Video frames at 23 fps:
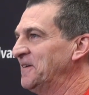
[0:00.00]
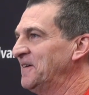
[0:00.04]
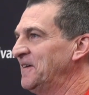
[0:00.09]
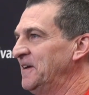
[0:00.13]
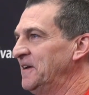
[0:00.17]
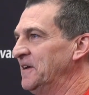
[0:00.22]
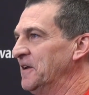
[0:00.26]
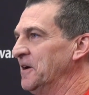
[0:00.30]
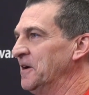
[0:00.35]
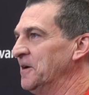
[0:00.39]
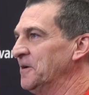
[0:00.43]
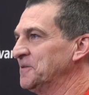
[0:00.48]

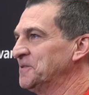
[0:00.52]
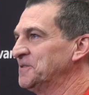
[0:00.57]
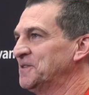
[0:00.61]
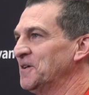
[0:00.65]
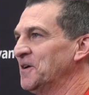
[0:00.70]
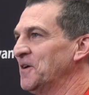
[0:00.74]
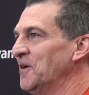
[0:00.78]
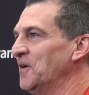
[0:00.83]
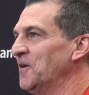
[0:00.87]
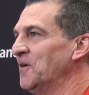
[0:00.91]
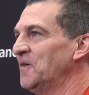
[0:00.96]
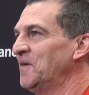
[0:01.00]
You know,
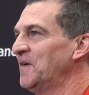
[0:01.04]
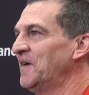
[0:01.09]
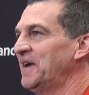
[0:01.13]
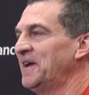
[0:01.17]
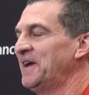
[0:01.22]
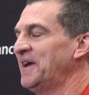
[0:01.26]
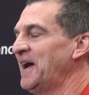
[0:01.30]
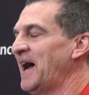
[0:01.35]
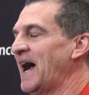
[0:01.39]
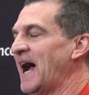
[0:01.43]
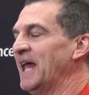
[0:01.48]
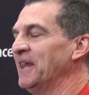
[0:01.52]
so
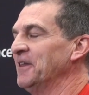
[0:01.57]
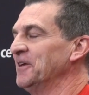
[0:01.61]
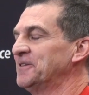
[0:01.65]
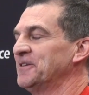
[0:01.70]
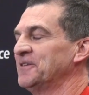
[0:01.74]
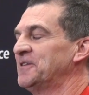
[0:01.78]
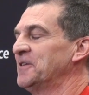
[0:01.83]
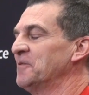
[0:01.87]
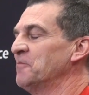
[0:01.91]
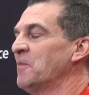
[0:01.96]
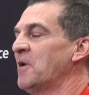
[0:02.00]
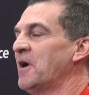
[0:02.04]
I looked
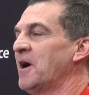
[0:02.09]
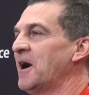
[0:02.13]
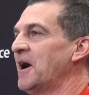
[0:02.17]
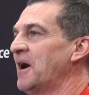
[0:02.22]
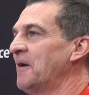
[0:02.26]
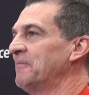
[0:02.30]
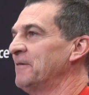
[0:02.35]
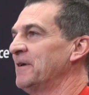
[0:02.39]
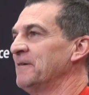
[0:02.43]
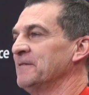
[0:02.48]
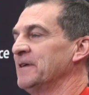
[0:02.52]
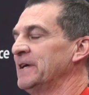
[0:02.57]
at the
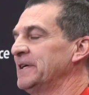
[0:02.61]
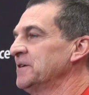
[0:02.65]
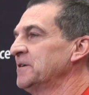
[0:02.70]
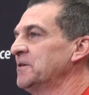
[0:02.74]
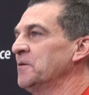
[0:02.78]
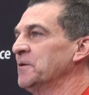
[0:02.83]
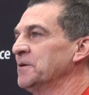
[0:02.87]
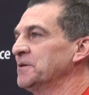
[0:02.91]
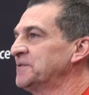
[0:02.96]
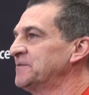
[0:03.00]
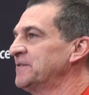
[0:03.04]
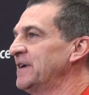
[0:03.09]
mom and I'm like, "You're
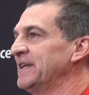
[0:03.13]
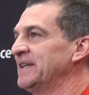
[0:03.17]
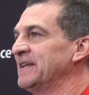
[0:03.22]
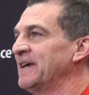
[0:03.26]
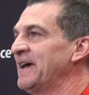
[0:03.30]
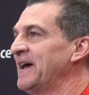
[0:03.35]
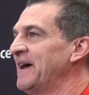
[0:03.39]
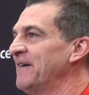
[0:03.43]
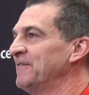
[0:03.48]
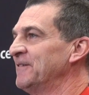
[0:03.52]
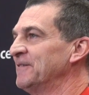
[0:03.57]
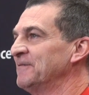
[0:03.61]
going straight to
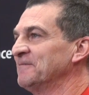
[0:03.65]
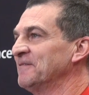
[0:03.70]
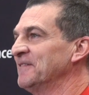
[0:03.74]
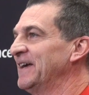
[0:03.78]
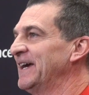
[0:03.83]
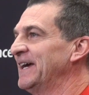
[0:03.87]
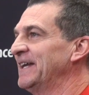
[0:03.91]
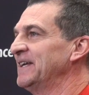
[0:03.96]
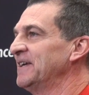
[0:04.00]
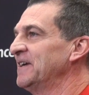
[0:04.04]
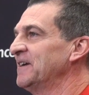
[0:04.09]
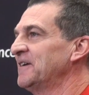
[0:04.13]
heaven.
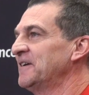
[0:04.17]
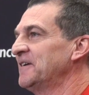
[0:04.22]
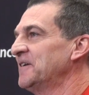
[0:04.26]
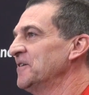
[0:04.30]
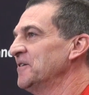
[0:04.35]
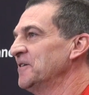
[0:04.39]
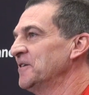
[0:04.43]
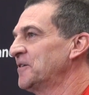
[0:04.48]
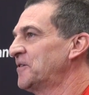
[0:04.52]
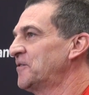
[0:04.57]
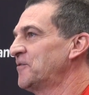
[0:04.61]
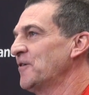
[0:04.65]
Like, you're,
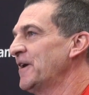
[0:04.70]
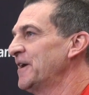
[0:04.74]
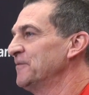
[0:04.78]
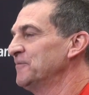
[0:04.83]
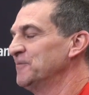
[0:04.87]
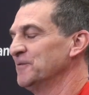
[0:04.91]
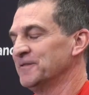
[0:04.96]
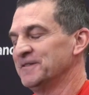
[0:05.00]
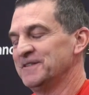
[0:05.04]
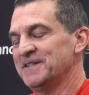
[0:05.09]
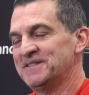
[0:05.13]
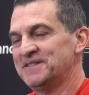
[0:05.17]
you're
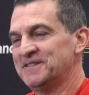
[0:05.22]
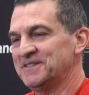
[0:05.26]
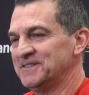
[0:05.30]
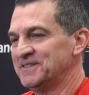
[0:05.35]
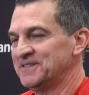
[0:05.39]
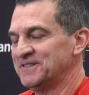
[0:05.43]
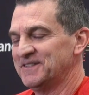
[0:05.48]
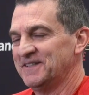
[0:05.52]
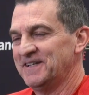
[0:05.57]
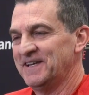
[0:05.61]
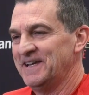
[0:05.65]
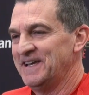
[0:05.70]
incredible. This
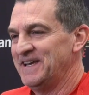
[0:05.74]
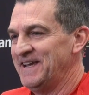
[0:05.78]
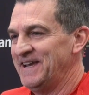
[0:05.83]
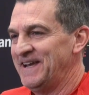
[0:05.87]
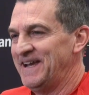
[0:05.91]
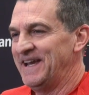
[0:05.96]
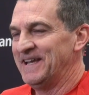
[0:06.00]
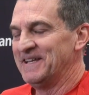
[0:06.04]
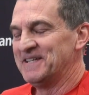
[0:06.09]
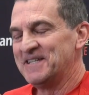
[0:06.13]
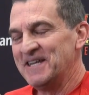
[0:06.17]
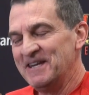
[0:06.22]
is."
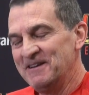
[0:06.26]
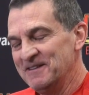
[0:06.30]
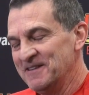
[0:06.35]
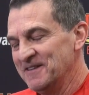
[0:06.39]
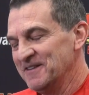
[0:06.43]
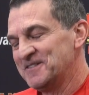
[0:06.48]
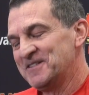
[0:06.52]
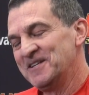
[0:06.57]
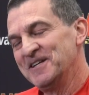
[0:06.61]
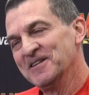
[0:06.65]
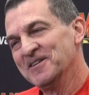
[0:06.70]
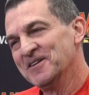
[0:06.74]
And
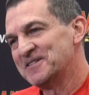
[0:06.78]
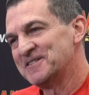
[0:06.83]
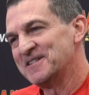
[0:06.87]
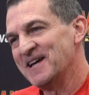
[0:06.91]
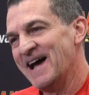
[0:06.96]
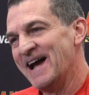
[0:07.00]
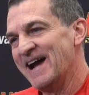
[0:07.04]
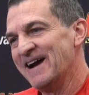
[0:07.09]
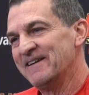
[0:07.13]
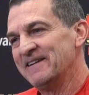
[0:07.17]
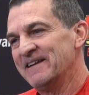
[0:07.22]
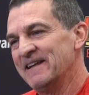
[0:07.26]
she she looked
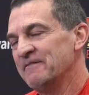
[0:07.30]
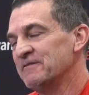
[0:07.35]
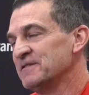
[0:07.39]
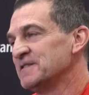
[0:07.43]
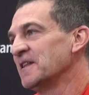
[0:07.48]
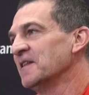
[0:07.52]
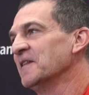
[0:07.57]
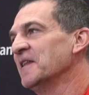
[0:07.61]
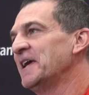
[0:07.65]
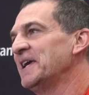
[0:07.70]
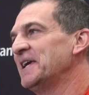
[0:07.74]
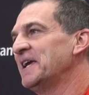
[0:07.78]
tired, and it was
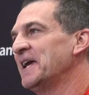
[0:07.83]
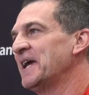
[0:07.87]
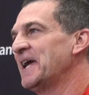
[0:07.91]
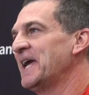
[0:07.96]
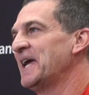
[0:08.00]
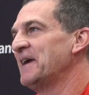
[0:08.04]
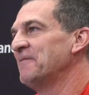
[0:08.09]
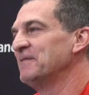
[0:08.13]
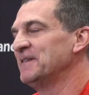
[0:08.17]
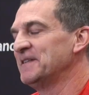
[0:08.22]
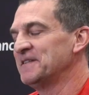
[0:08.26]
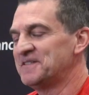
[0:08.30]
a late
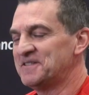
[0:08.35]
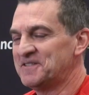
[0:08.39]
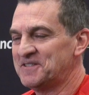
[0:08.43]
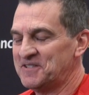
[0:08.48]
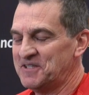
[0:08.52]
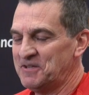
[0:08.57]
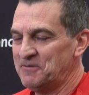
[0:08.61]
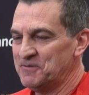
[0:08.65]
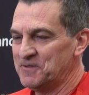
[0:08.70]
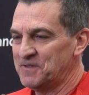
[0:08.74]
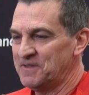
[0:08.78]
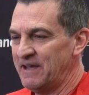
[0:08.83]
game, and
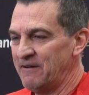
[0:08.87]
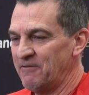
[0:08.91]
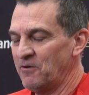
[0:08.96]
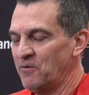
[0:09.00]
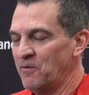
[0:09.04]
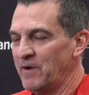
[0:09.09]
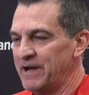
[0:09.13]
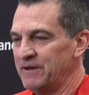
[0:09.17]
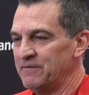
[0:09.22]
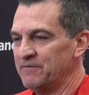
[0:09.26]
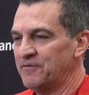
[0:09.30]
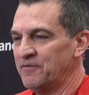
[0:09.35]
she was they were
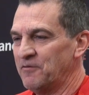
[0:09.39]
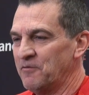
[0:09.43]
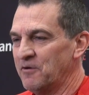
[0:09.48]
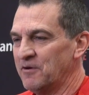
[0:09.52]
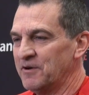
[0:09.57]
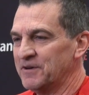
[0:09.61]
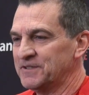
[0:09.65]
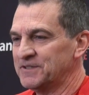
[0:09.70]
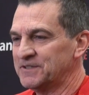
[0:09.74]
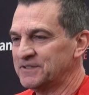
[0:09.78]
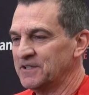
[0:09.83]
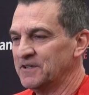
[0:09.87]
waiting
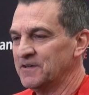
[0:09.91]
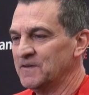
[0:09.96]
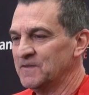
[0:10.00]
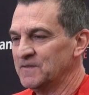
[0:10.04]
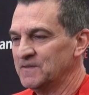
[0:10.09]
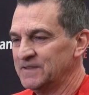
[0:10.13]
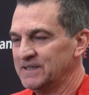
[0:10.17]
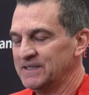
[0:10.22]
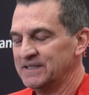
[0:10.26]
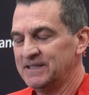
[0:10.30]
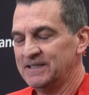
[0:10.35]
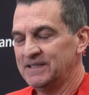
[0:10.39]
for us.
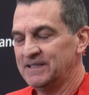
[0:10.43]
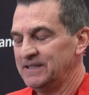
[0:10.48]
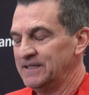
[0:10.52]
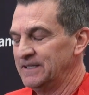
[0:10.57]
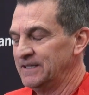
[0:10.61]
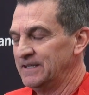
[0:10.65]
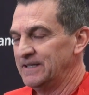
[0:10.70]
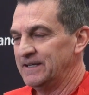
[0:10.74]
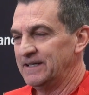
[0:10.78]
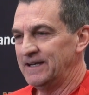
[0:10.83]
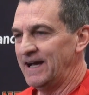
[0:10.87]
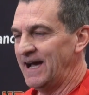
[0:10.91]
So
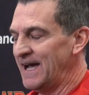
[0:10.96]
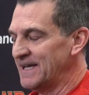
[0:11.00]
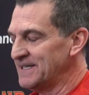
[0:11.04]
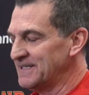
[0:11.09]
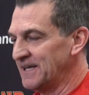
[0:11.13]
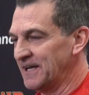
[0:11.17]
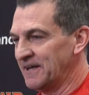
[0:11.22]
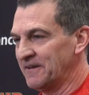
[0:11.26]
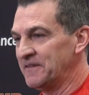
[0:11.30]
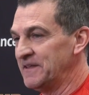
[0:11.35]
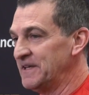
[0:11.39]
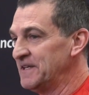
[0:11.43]
I was
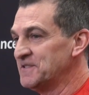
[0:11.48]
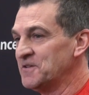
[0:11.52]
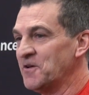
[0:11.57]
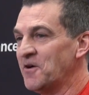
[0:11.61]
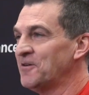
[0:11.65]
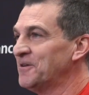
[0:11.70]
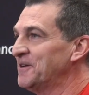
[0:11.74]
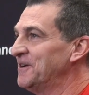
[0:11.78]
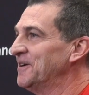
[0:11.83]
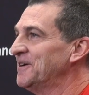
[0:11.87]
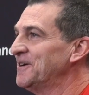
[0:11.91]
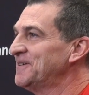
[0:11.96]
like, "Are these
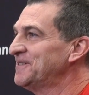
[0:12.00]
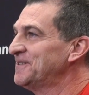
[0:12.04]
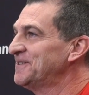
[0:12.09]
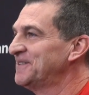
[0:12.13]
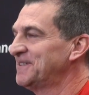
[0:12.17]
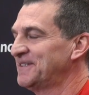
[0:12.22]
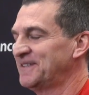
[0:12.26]
all yours?"